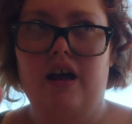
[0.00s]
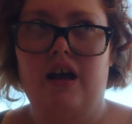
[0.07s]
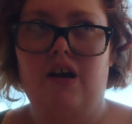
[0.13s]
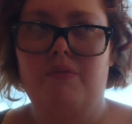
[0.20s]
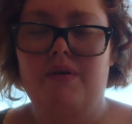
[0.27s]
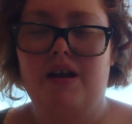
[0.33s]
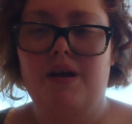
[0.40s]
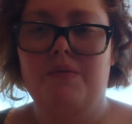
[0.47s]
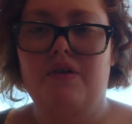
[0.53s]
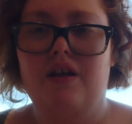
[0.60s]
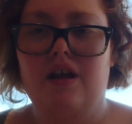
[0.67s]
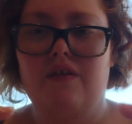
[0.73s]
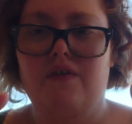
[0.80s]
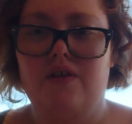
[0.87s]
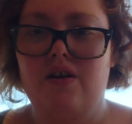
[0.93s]
I'll be able to
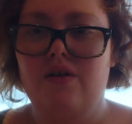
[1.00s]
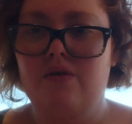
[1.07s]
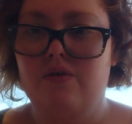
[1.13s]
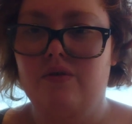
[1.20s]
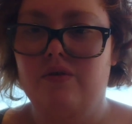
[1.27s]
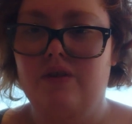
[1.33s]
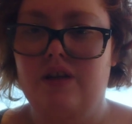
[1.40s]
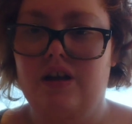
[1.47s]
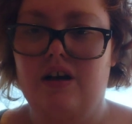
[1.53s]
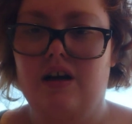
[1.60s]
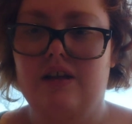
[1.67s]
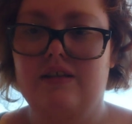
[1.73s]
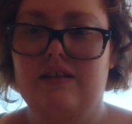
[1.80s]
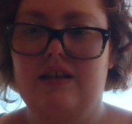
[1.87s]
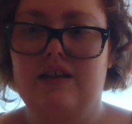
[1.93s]
give you the
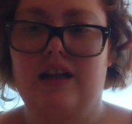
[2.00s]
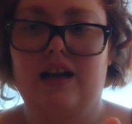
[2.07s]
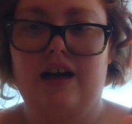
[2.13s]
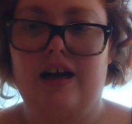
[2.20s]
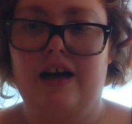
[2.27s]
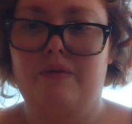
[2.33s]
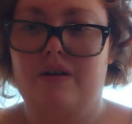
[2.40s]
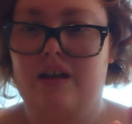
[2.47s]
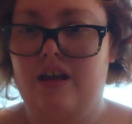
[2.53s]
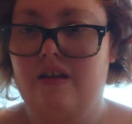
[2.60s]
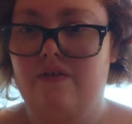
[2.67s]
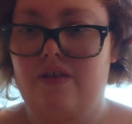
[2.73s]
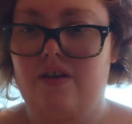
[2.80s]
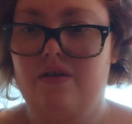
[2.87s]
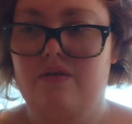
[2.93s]
content that I want to
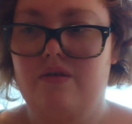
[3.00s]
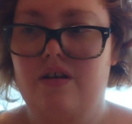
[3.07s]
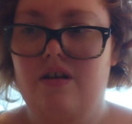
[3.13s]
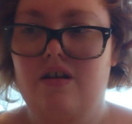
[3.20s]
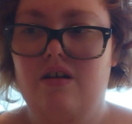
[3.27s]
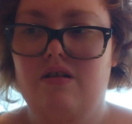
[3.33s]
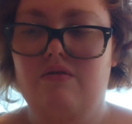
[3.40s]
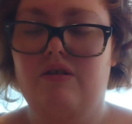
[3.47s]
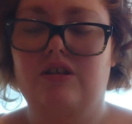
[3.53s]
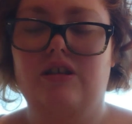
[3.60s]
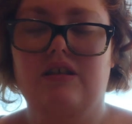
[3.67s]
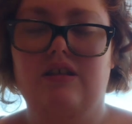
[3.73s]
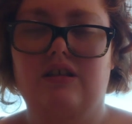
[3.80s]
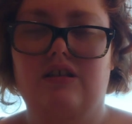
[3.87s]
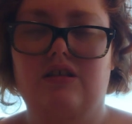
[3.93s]
give you, which
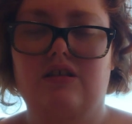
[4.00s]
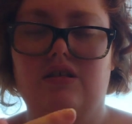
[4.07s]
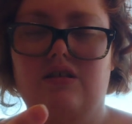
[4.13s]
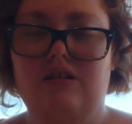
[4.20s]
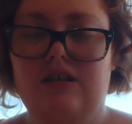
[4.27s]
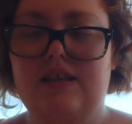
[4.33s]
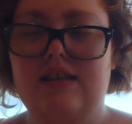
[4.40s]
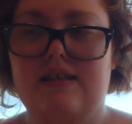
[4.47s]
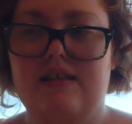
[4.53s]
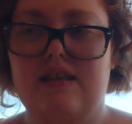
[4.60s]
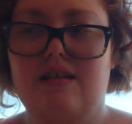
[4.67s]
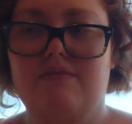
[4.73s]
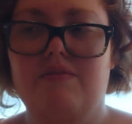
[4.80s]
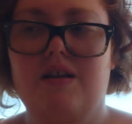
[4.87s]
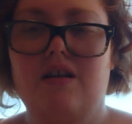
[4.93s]
is Disney.
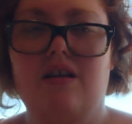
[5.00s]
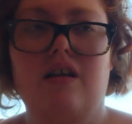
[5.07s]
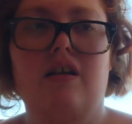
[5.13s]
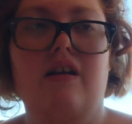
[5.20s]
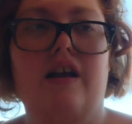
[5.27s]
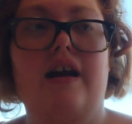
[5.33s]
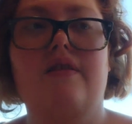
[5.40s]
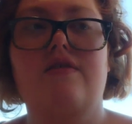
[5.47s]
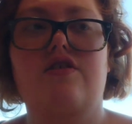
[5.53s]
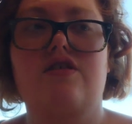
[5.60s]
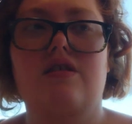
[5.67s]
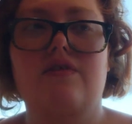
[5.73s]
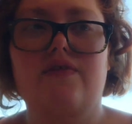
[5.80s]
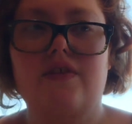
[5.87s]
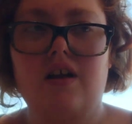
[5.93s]
Now it's
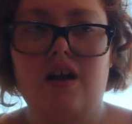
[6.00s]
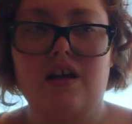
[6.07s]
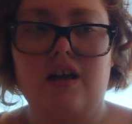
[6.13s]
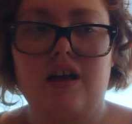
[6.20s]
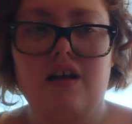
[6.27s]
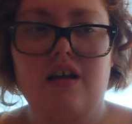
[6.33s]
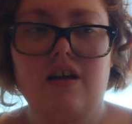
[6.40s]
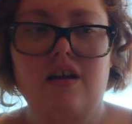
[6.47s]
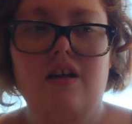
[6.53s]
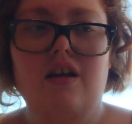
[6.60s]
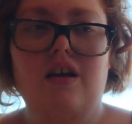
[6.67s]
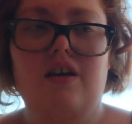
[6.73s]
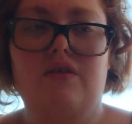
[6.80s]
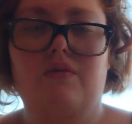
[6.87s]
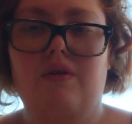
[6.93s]
just vlogging.
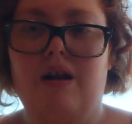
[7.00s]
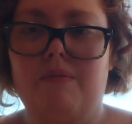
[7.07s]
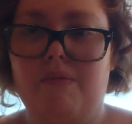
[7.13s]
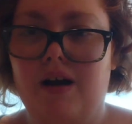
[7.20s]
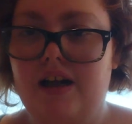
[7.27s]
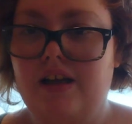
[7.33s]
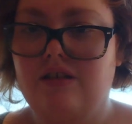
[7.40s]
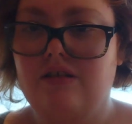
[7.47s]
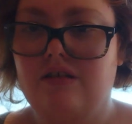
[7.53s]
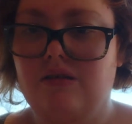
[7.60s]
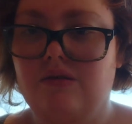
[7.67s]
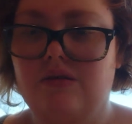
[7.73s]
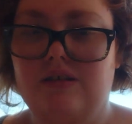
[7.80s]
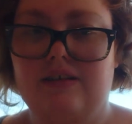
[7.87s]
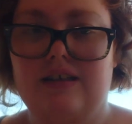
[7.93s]
Because what I might
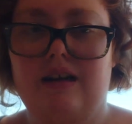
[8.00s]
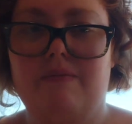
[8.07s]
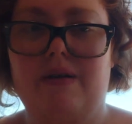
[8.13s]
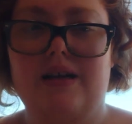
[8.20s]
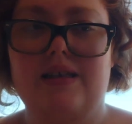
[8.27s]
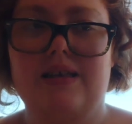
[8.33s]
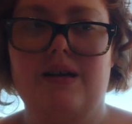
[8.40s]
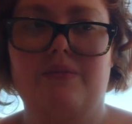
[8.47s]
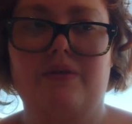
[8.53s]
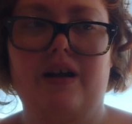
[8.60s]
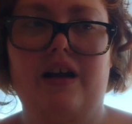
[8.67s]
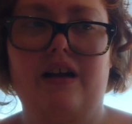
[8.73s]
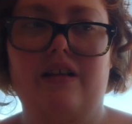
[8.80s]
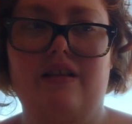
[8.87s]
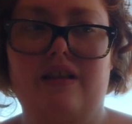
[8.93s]
do is that I might
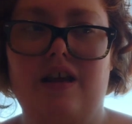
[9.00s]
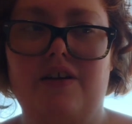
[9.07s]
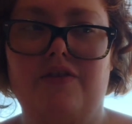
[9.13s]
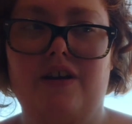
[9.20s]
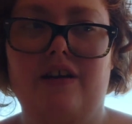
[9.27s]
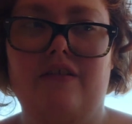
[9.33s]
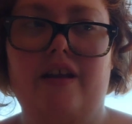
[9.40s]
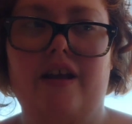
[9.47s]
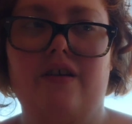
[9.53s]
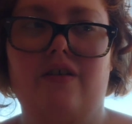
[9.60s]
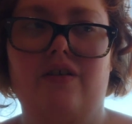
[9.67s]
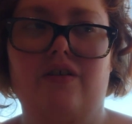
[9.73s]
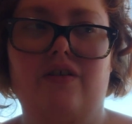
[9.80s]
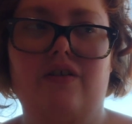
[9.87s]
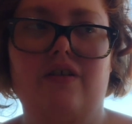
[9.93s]
separate the Red
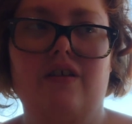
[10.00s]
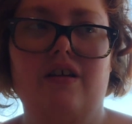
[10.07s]
Tails